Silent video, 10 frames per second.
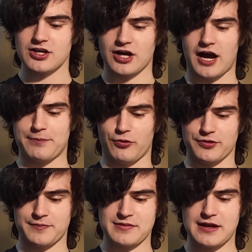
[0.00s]

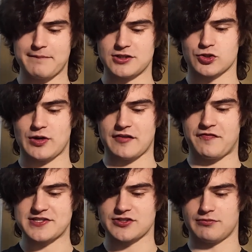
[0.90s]
Cardboard. Build quick
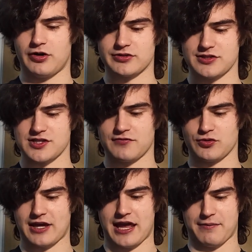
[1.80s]
physical models of
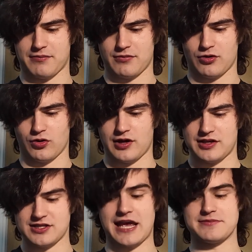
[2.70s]
your
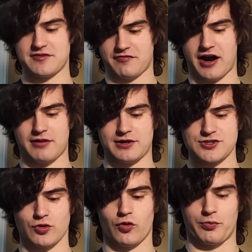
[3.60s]
game's
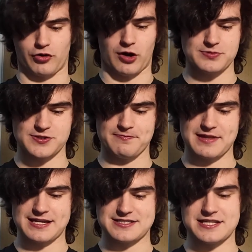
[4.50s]
environment or props.
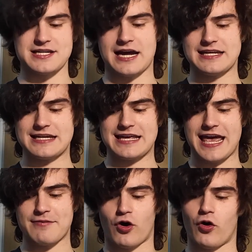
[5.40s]
Designing a
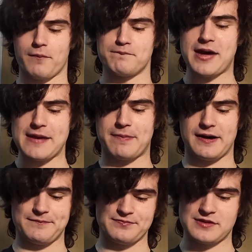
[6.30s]
game on
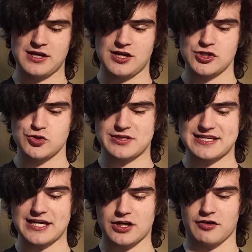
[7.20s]
paper. You can
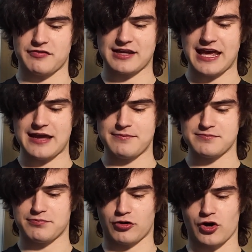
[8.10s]
kick off a
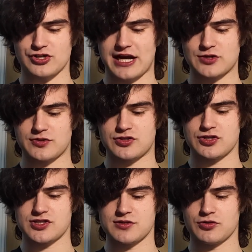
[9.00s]
game project with
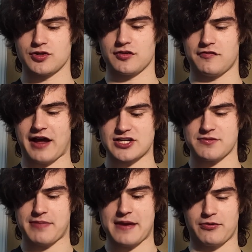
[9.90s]
just some good
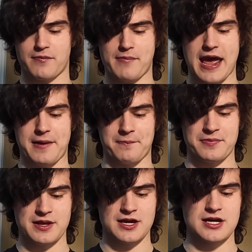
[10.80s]
old-fashioned paper and pen.
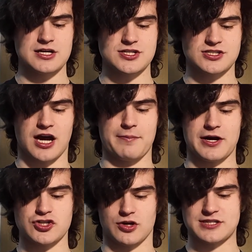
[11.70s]
Start
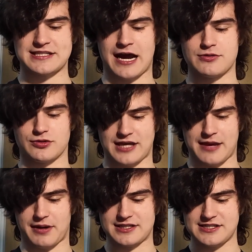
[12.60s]
by jotting down your
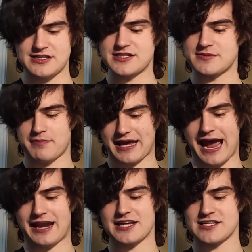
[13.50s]
game ideas,
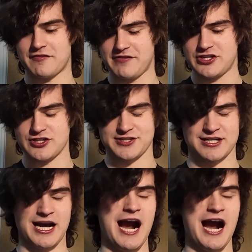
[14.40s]
mechanics, and features.